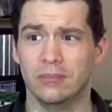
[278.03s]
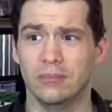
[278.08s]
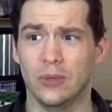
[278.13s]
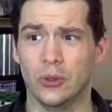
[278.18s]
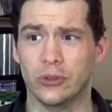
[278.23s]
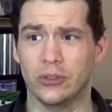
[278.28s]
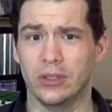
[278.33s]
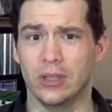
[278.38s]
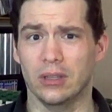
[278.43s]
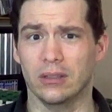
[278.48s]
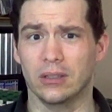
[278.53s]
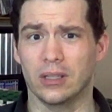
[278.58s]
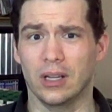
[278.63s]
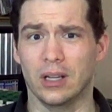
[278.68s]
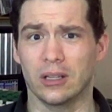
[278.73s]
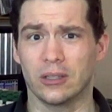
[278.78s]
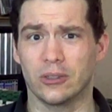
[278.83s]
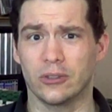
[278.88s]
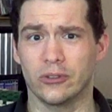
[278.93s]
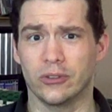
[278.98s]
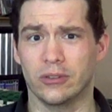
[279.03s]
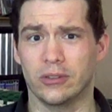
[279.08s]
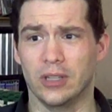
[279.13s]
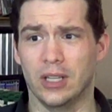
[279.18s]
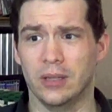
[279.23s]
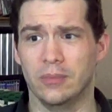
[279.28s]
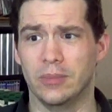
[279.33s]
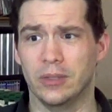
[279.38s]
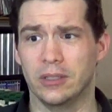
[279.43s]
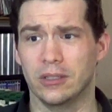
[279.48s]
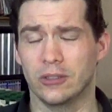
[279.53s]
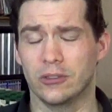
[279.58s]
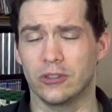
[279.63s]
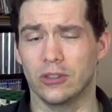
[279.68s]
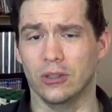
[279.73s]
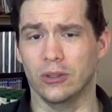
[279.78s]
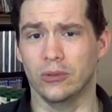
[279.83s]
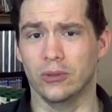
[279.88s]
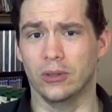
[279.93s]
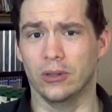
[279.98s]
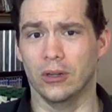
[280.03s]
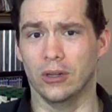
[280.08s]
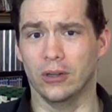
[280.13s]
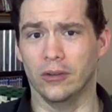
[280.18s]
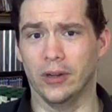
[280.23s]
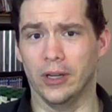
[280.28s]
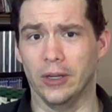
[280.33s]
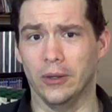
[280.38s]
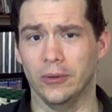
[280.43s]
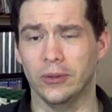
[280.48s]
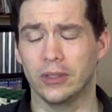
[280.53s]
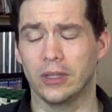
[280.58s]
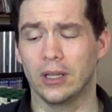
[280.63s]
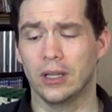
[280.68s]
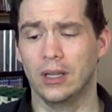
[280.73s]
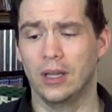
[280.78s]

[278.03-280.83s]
Most of the other characters are dead, but their children are around.